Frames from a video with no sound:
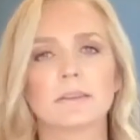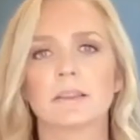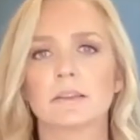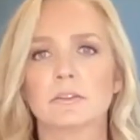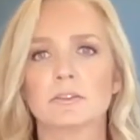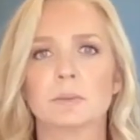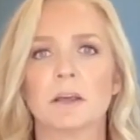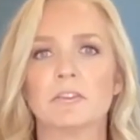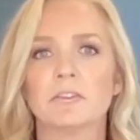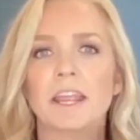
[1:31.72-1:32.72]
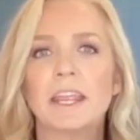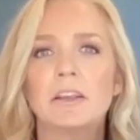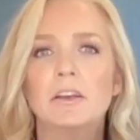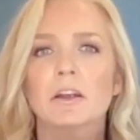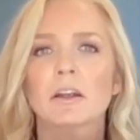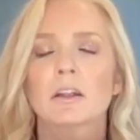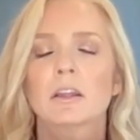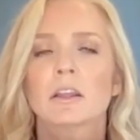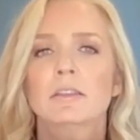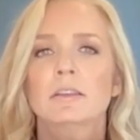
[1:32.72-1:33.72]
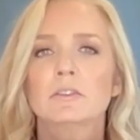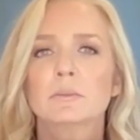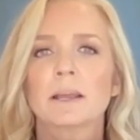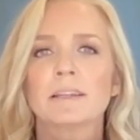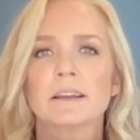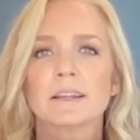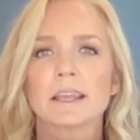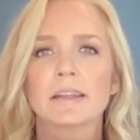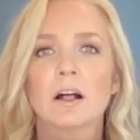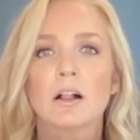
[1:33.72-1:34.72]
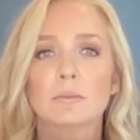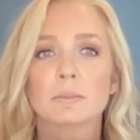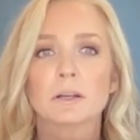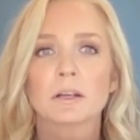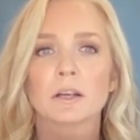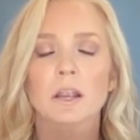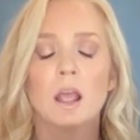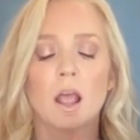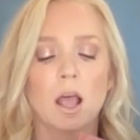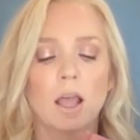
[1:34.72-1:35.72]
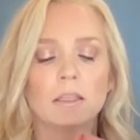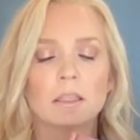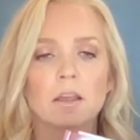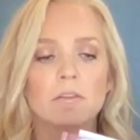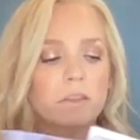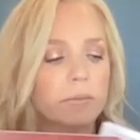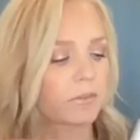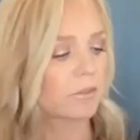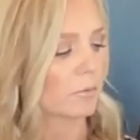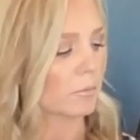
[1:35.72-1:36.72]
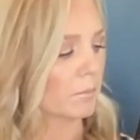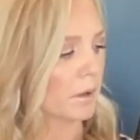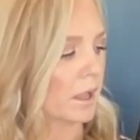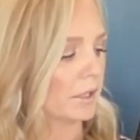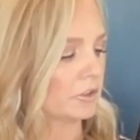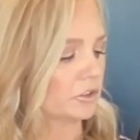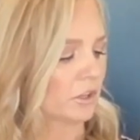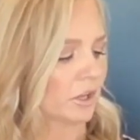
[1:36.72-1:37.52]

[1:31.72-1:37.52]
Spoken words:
A Little Spot of Anger. These are by Diane Alber. I love them so much.